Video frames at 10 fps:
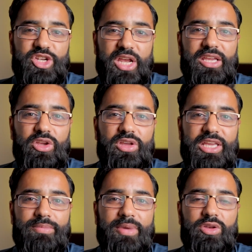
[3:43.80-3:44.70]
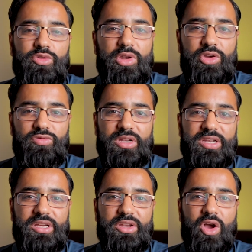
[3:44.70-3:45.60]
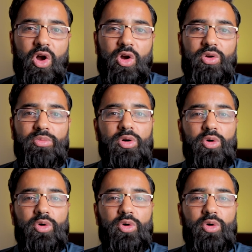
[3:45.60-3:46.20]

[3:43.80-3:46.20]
checking your emails when you return home